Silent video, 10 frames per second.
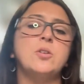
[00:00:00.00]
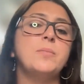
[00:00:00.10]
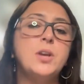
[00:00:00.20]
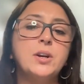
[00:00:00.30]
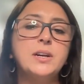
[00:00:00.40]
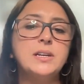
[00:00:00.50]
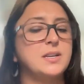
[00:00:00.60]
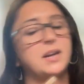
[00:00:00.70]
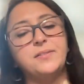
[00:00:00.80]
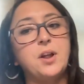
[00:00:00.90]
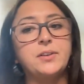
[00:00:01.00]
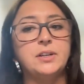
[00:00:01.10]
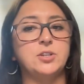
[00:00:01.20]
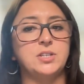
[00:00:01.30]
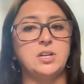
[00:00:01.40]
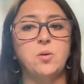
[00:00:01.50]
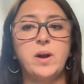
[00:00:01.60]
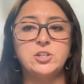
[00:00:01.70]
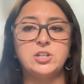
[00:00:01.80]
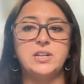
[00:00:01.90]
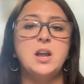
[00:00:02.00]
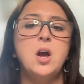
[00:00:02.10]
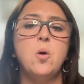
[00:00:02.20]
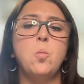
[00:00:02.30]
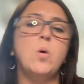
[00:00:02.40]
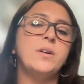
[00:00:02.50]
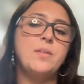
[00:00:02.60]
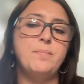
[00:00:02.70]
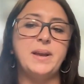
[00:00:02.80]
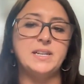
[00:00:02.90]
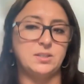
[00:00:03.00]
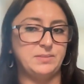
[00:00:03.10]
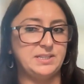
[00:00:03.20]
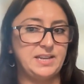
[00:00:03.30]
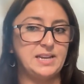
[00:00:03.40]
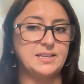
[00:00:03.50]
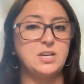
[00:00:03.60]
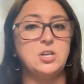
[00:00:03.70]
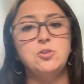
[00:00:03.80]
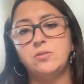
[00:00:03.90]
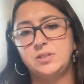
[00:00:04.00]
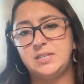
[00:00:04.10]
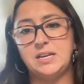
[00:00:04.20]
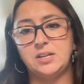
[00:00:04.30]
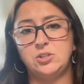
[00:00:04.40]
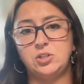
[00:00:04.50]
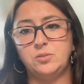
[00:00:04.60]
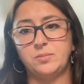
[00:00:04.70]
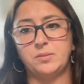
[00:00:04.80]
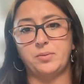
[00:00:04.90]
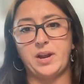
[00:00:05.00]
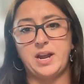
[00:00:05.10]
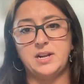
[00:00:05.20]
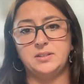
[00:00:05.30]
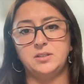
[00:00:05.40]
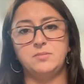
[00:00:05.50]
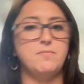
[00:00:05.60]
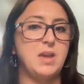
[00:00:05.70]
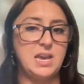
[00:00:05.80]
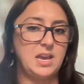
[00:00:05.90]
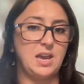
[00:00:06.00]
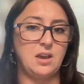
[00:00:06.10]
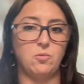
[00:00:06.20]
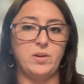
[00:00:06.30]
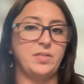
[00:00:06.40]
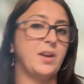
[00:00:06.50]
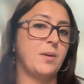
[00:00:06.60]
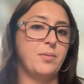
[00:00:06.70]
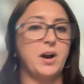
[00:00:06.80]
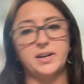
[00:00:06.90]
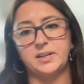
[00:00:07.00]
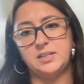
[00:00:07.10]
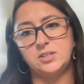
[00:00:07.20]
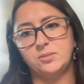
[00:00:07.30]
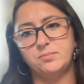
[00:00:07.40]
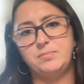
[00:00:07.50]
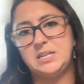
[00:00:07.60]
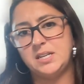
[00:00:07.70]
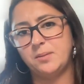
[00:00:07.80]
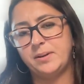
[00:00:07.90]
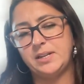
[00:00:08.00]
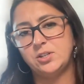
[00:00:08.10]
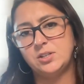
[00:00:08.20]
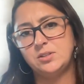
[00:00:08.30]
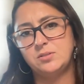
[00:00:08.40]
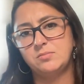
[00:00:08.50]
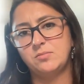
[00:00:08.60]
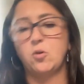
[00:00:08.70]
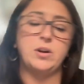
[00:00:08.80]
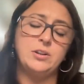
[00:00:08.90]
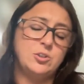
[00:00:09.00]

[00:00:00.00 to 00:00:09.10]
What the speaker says: So I'm curious, kind of another interesting question: what are the biggest mistakes that you see consumer brands making with their product detail pages, or